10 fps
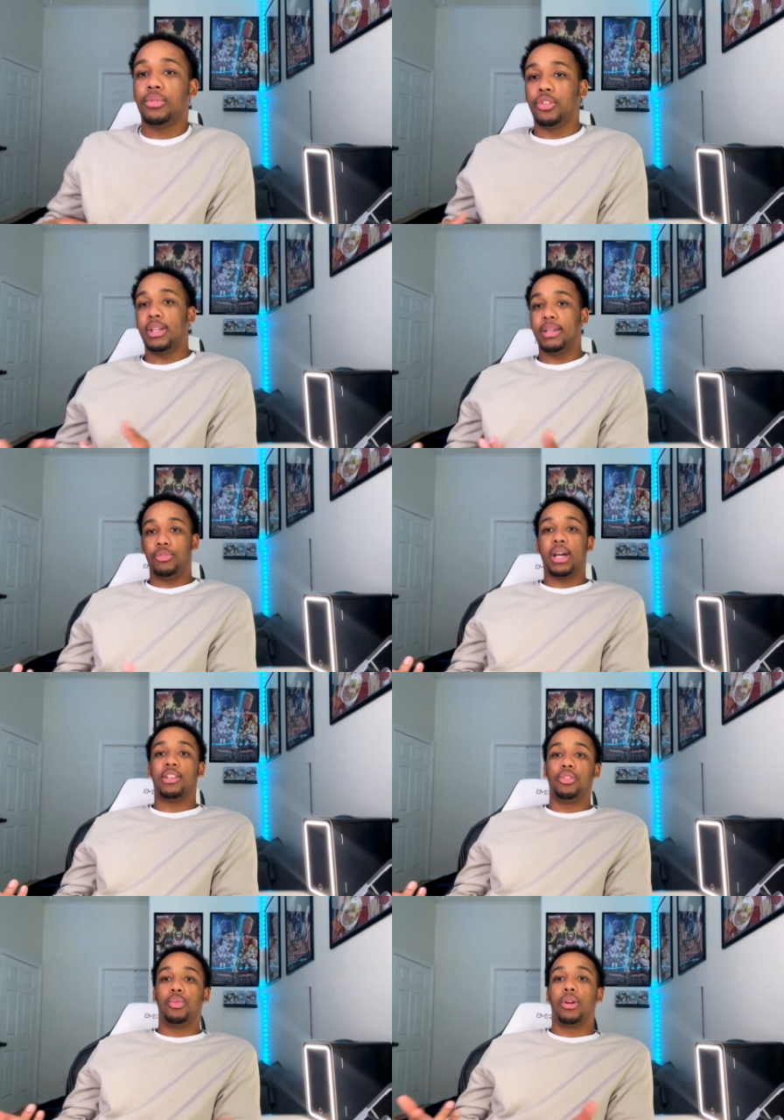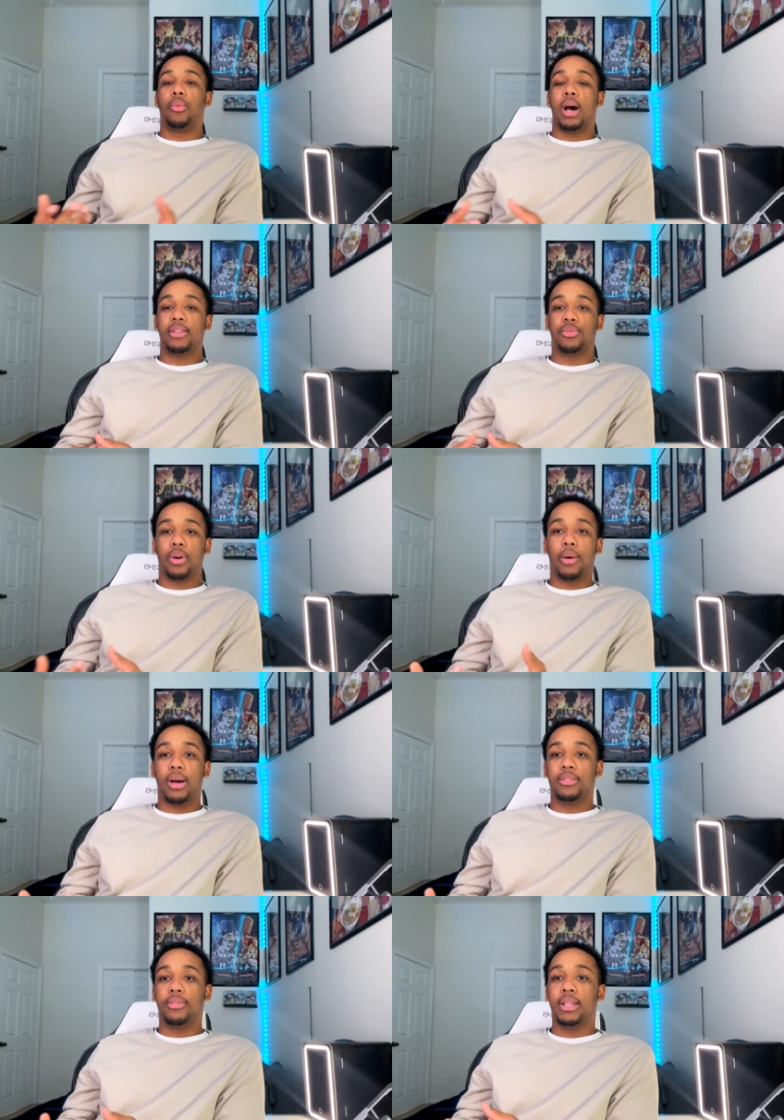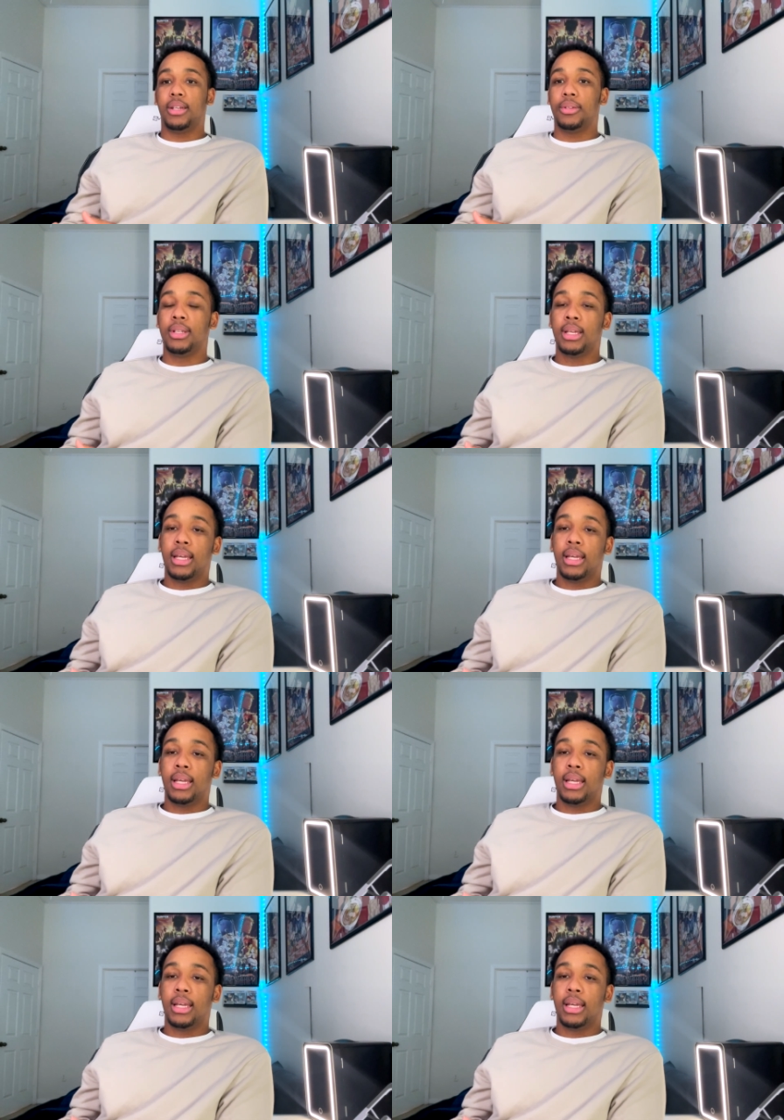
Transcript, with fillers: So you, if you guys do want to watch where I watch a video,